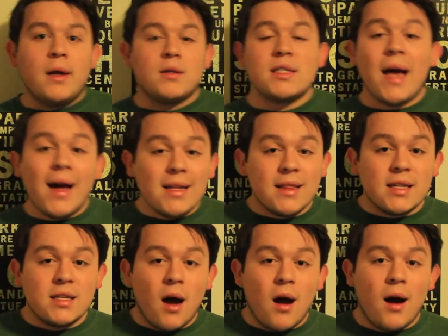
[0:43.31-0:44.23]
Now, Scotty the
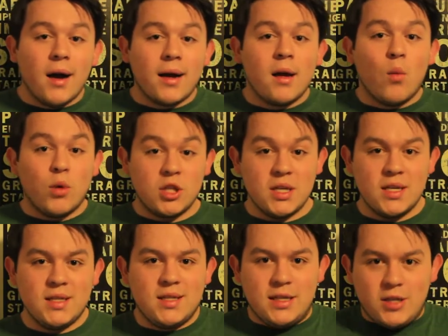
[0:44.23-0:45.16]
dog, which
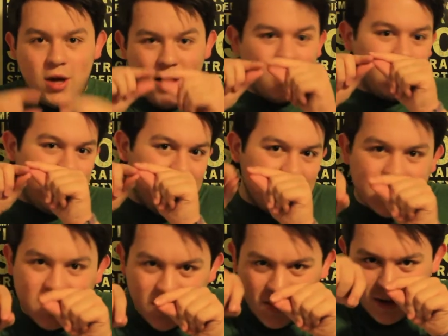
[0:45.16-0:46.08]
is the dog
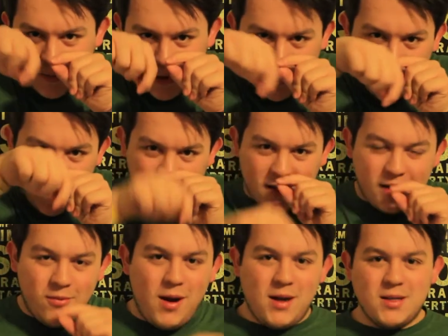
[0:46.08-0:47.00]
piece, you know, you put him on and
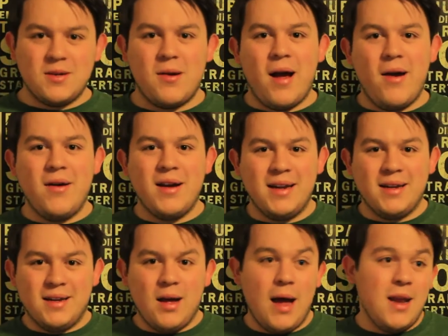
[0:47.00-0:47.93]
he walks around, and
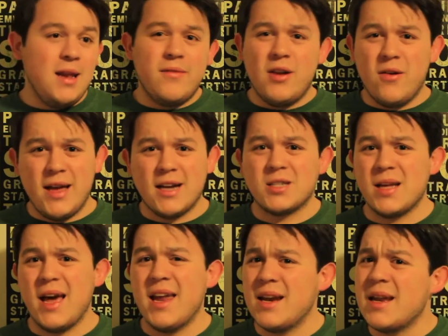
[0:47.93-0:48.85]
I didn't even know he
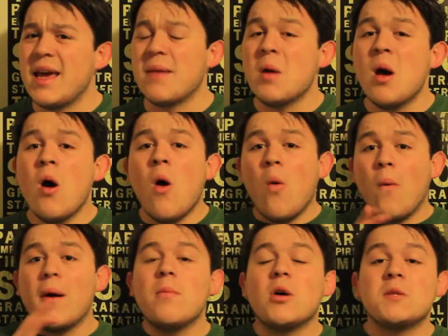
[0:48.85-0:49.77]
actually had a name,
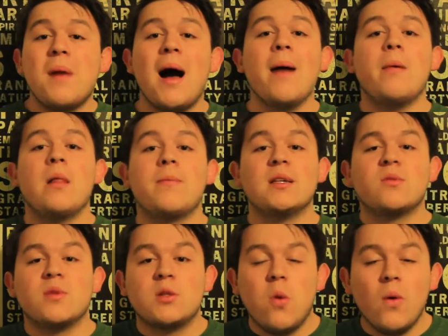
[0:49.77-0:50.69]
won most popular
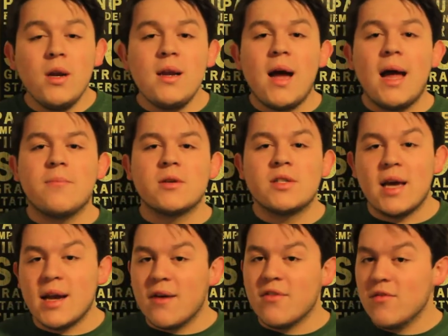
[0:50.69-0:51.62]
piece with
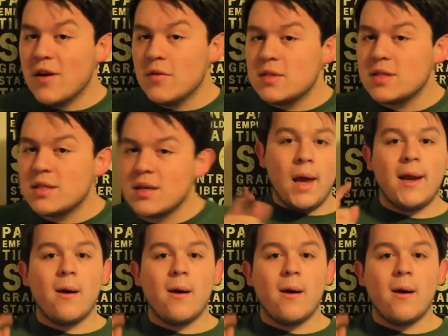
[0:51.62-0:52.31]
29% of the votes.